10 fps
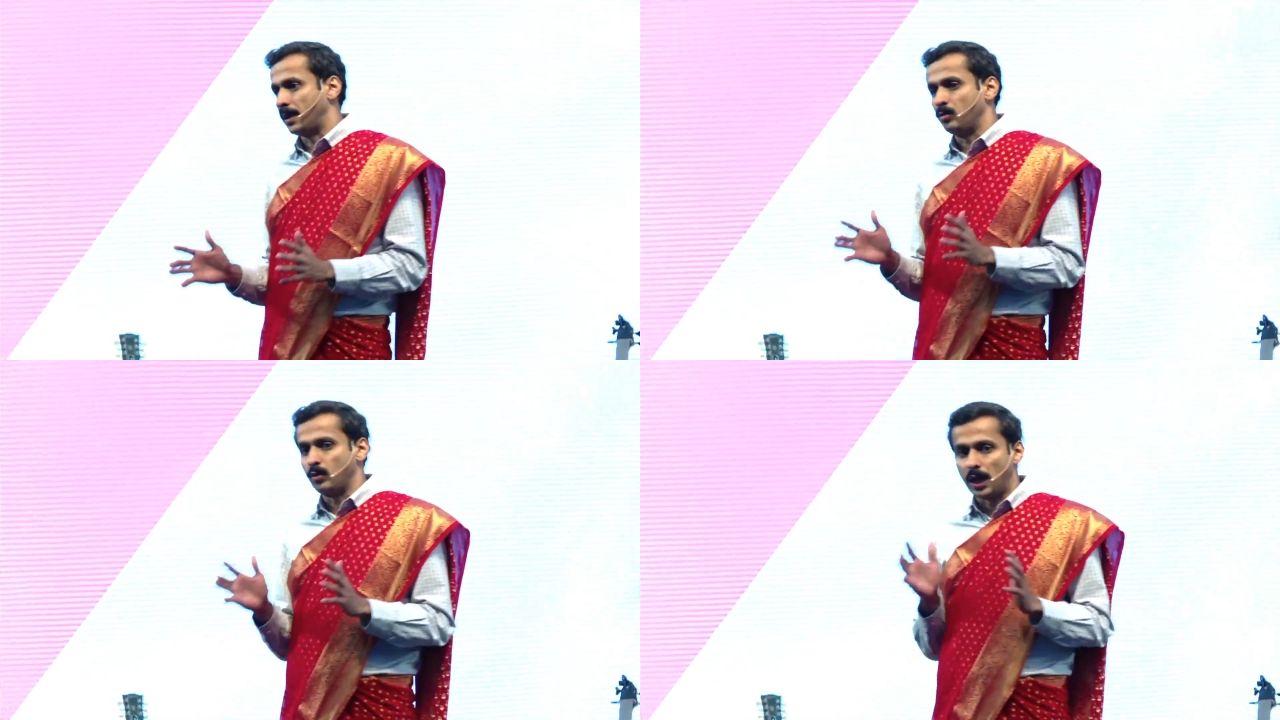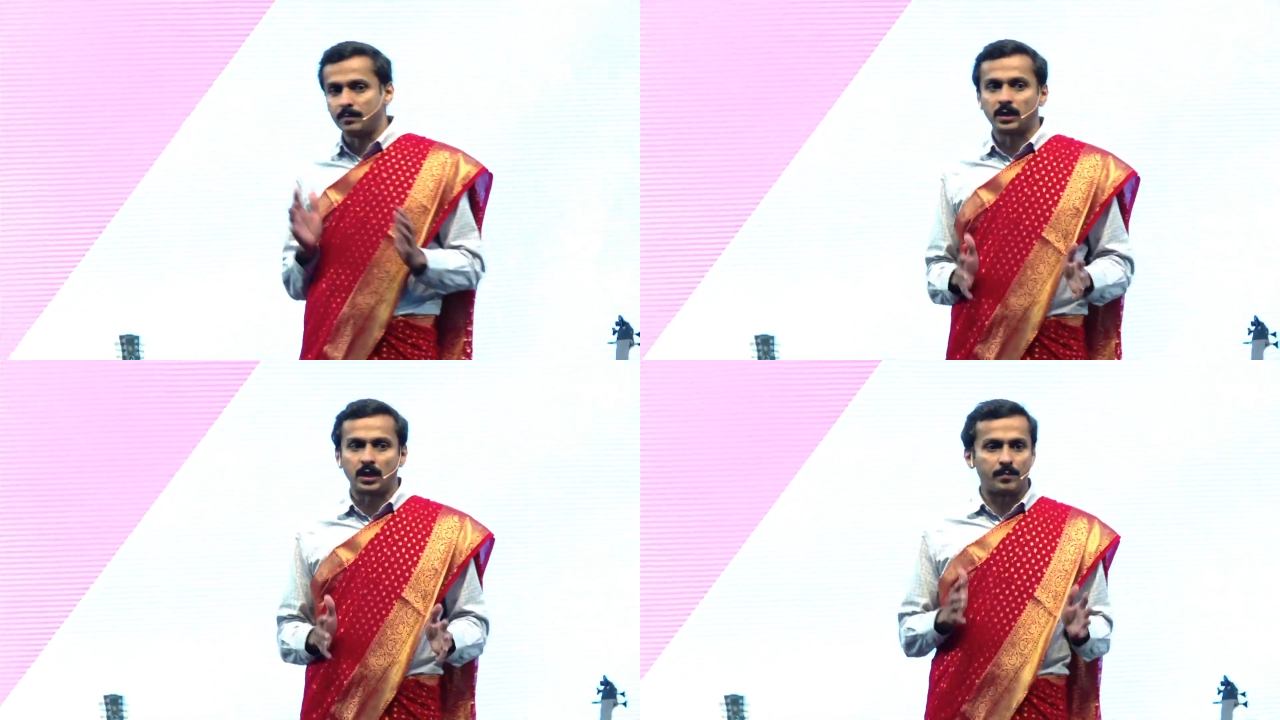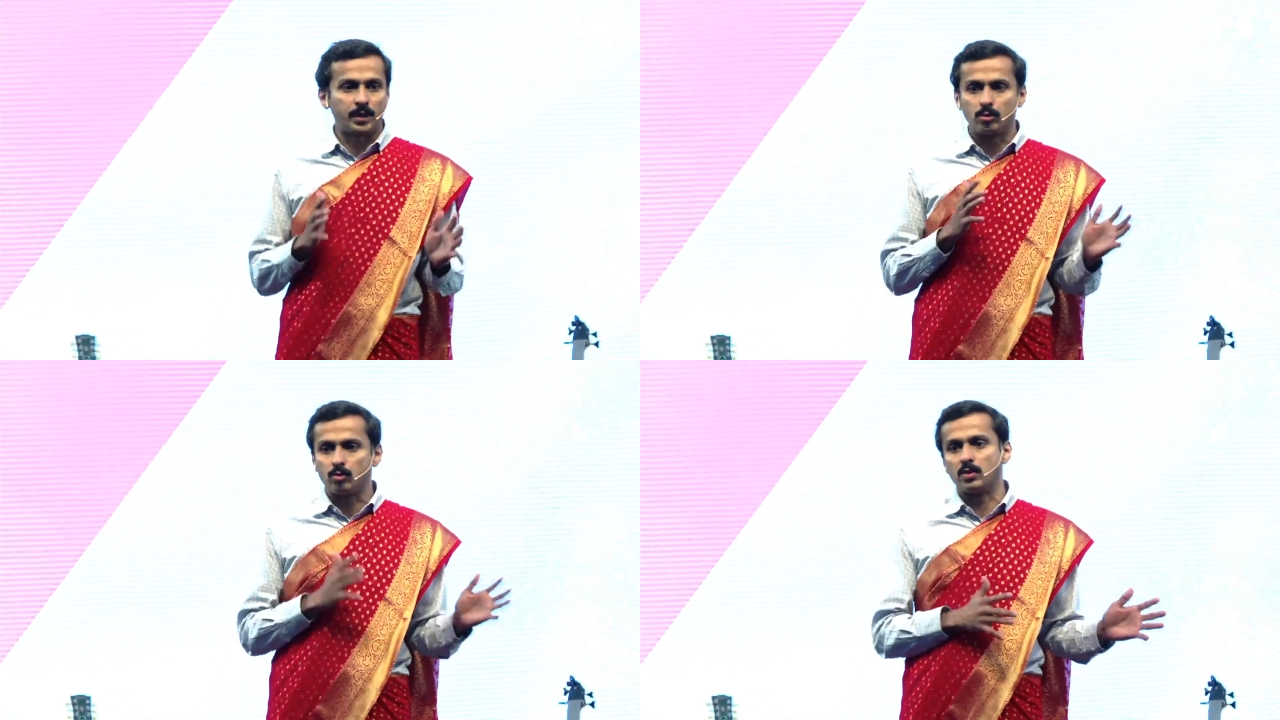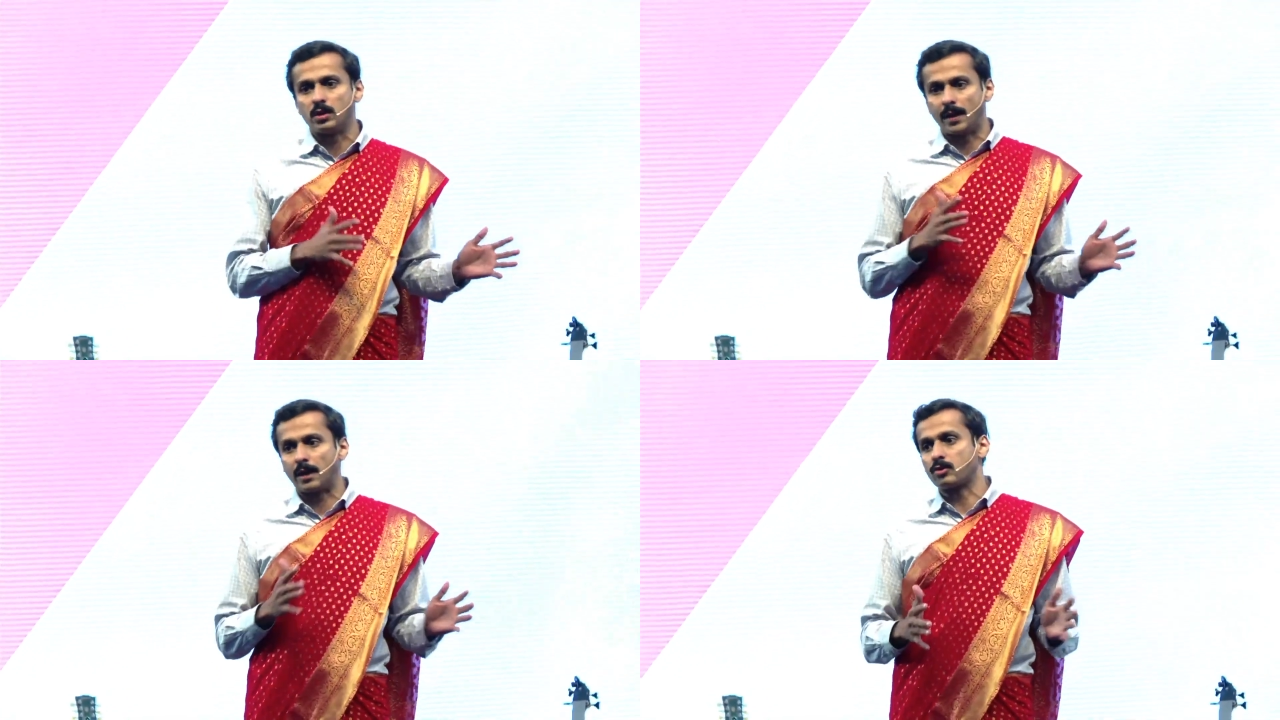you name the company, Google,
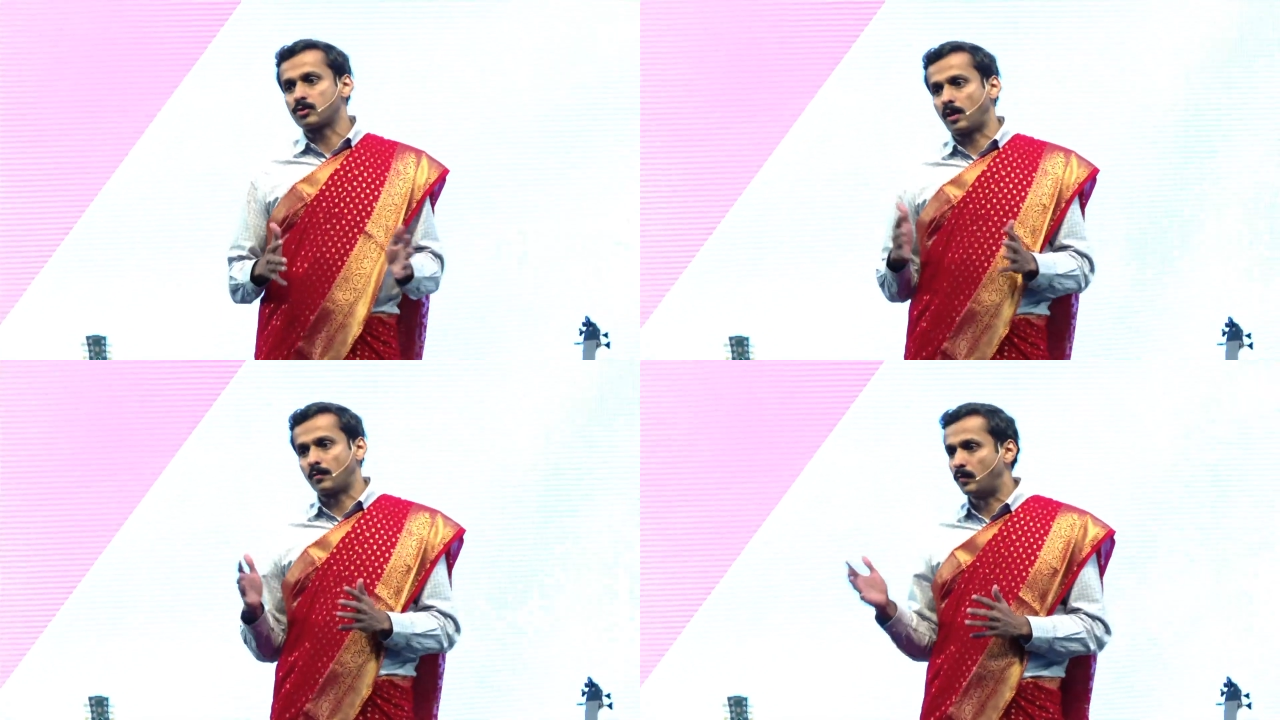Microsoft,